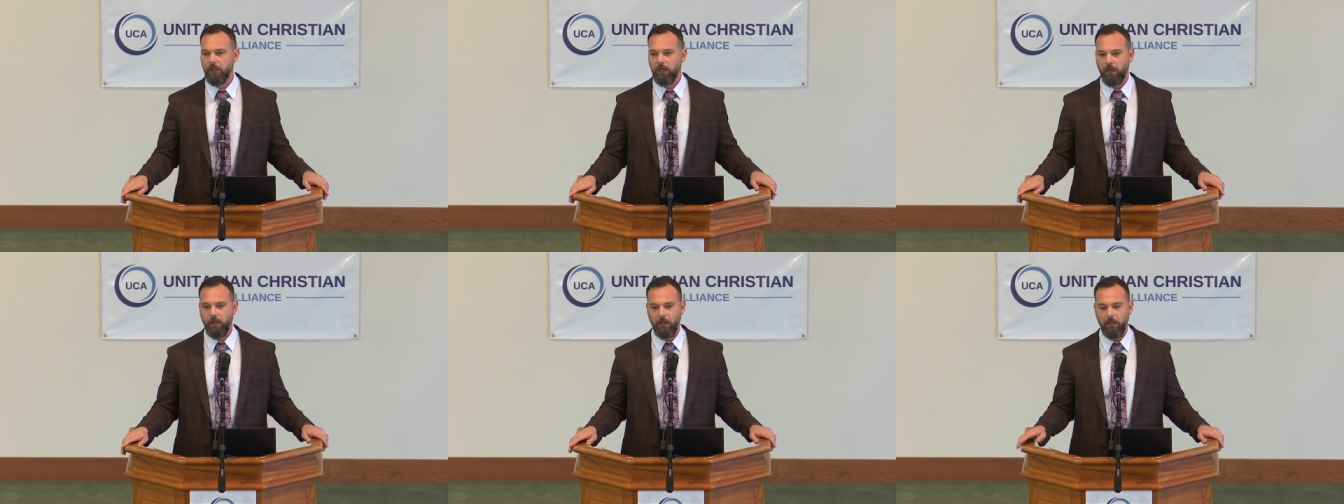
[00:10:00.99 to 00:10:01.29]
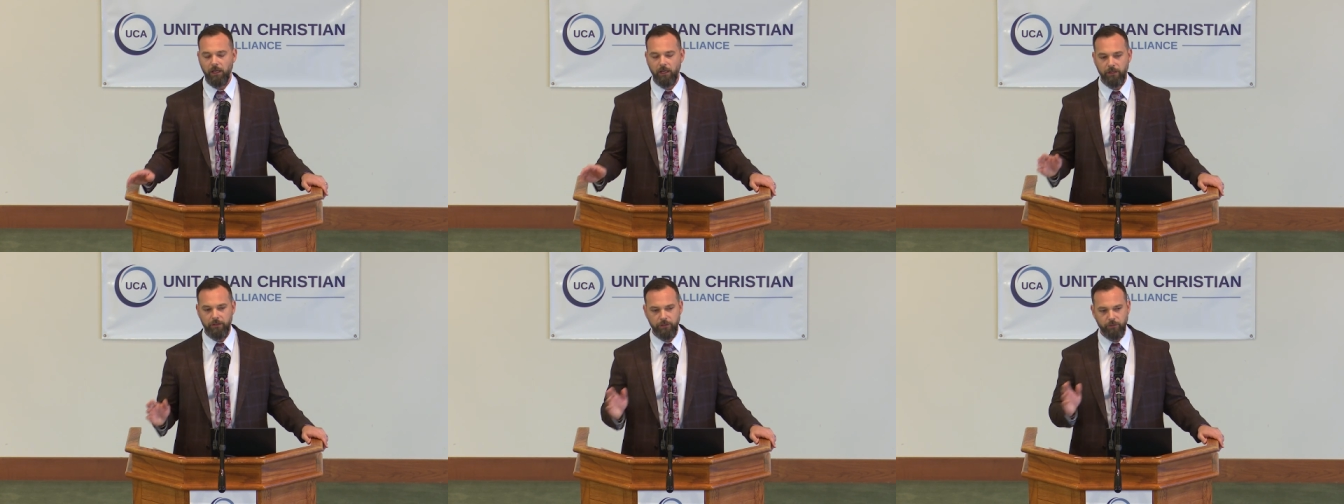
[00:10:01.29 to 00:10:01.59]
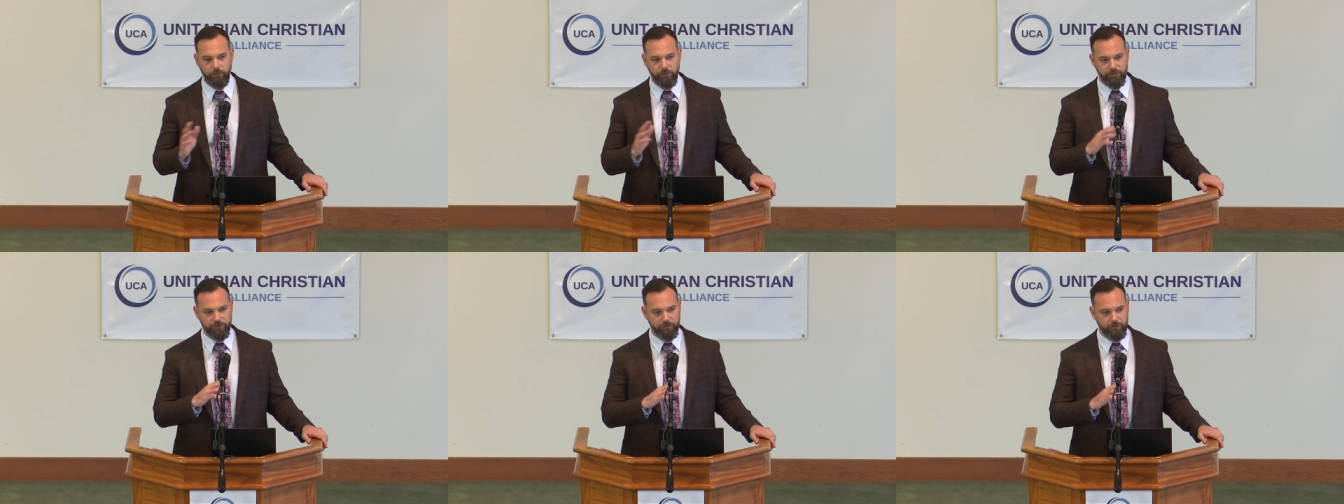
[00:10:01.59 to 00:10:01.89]
uh, and
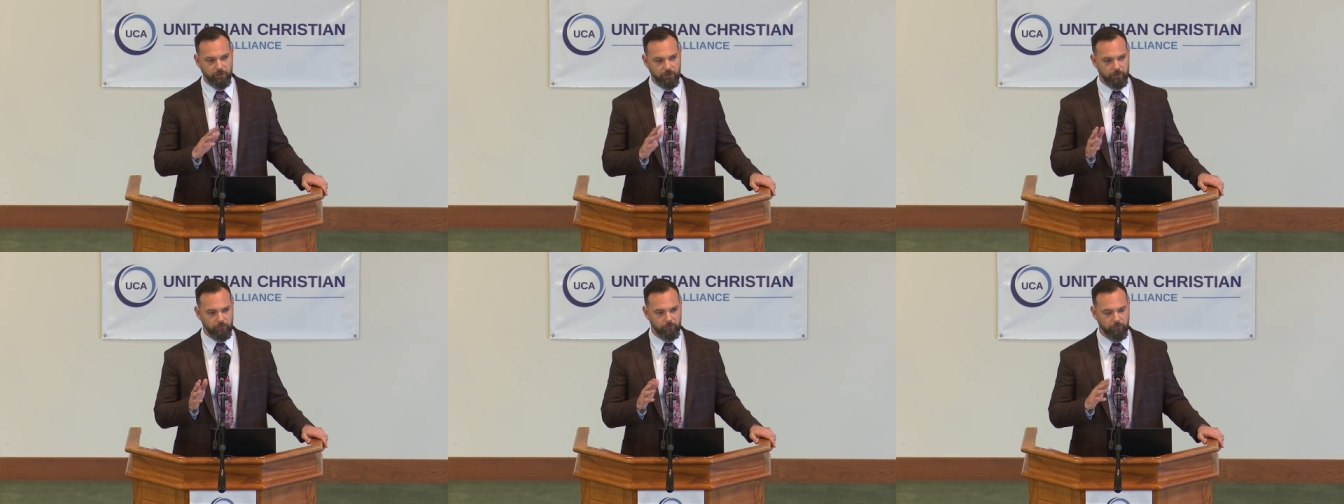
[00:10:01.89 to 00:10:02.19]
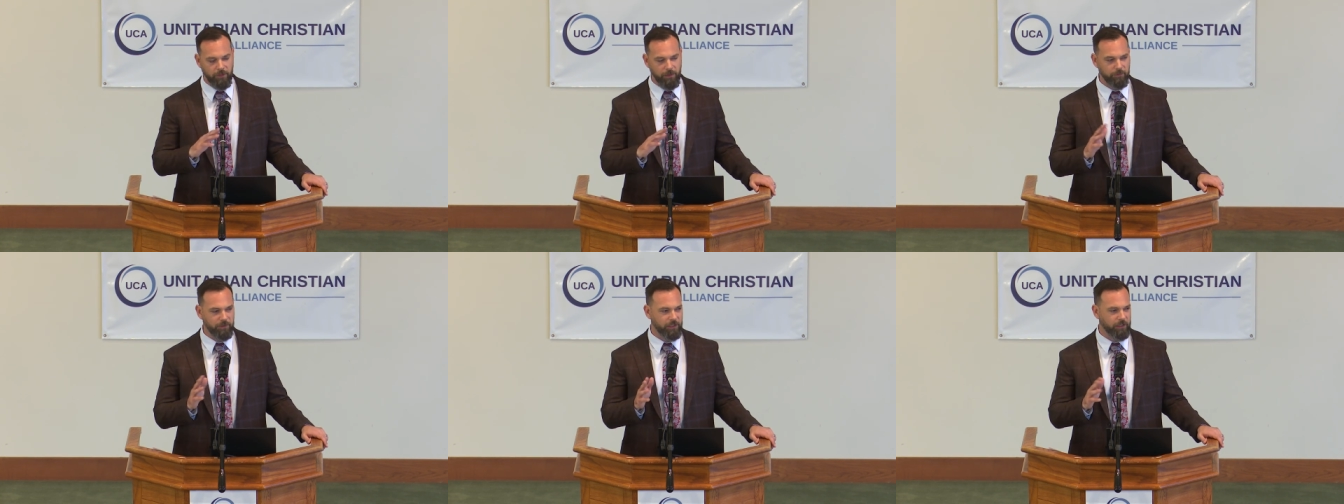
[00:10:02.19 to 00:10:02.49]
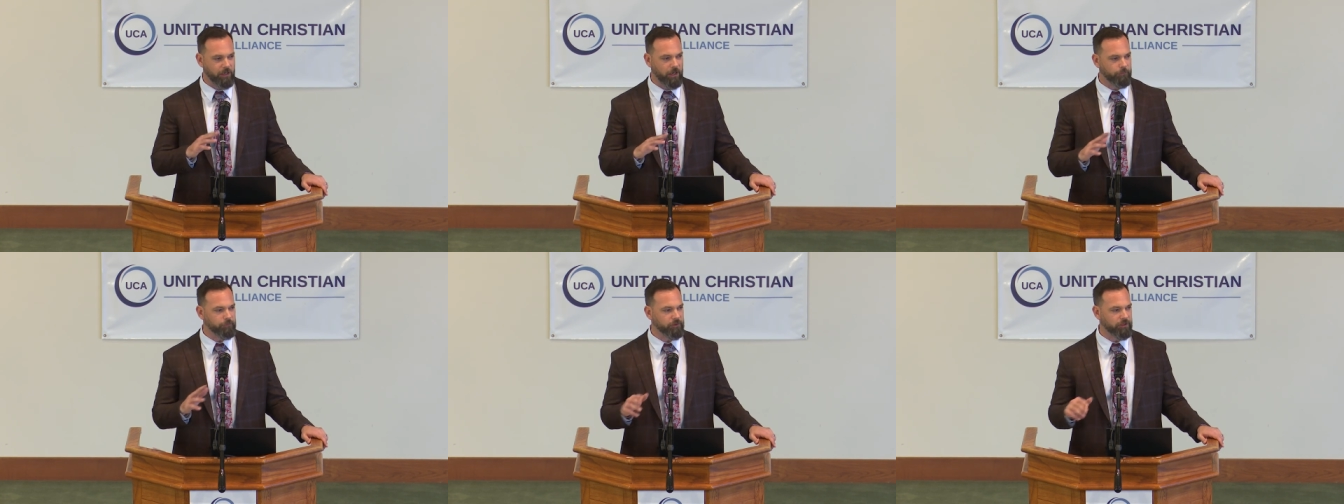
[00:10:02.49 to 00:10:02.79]
there was maybe a
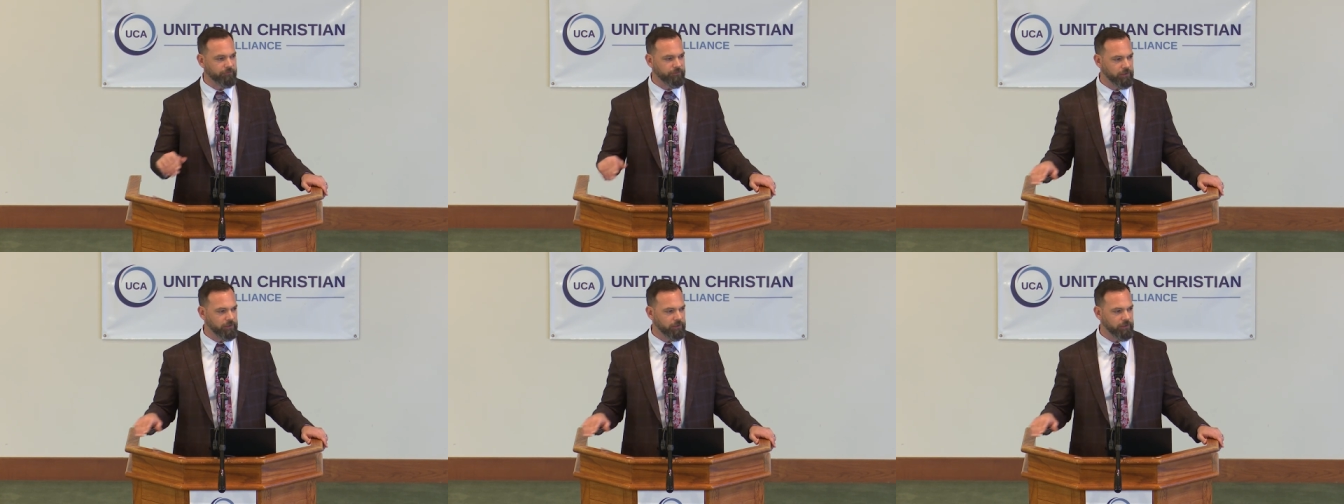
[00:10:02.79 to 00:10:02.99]
couple of